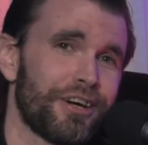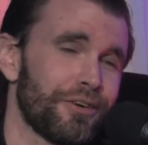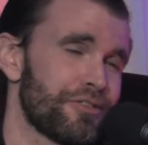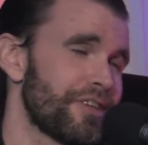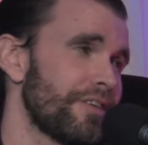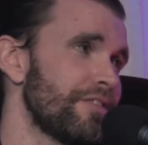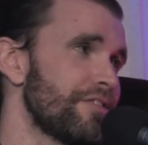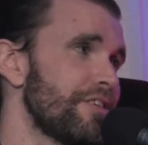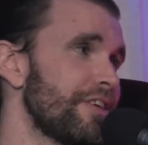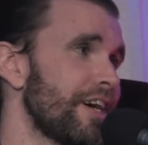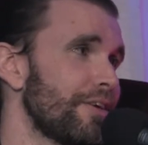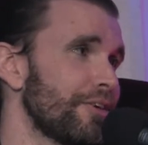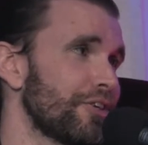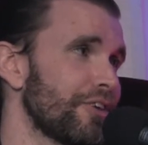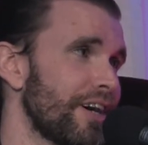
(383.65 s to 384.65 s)

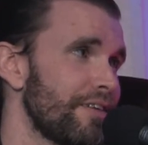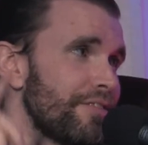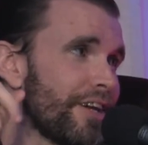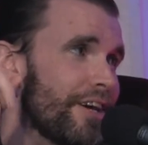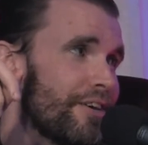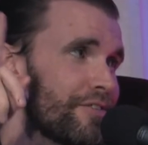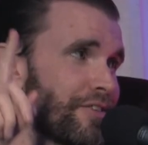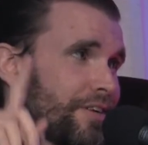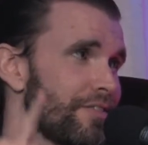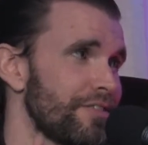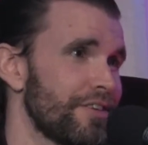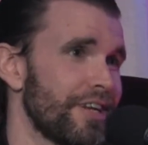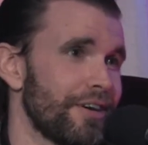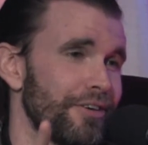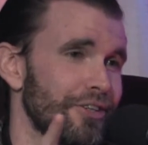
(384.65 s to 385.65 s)
17-hour drive there,
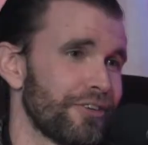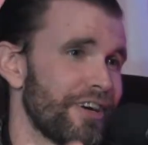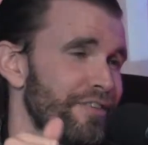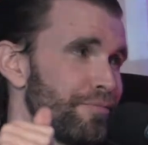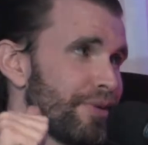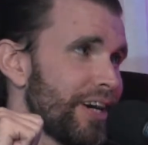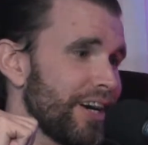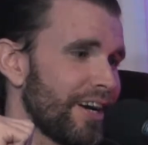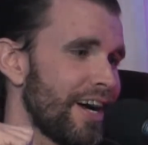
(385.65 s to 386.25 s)
17-hour drive back.